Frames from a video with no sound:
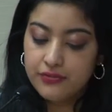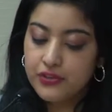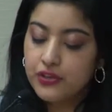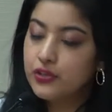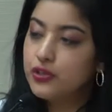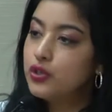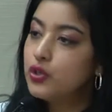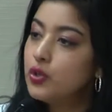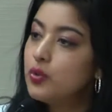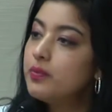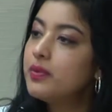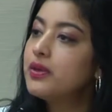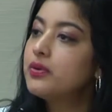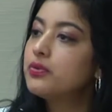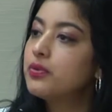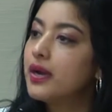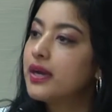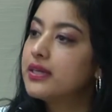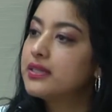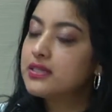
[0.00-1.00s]
of their
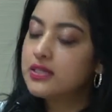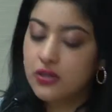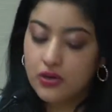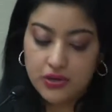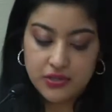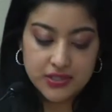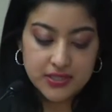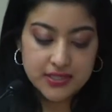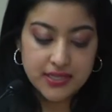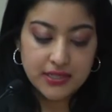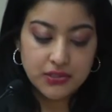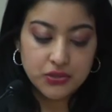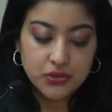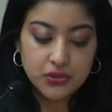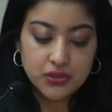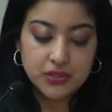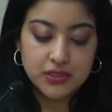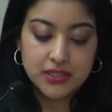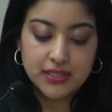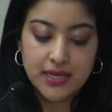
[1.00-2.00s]
human rights are
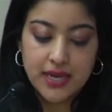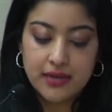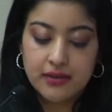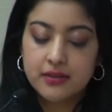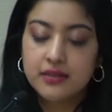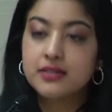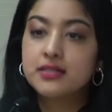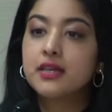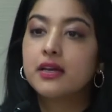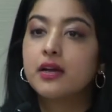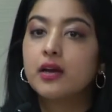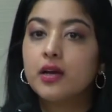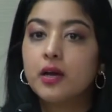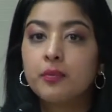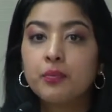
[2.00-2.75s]
central to Canada's